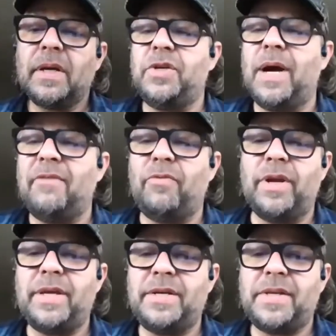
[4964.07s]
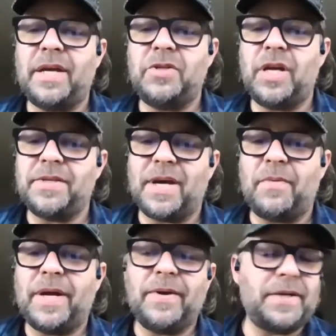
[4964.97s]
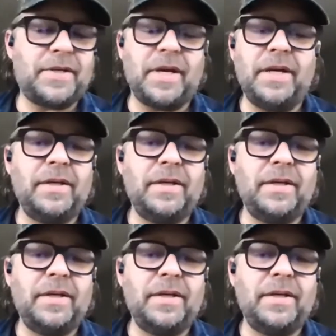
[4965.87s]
you have one of these? AJ, is that what you're asking?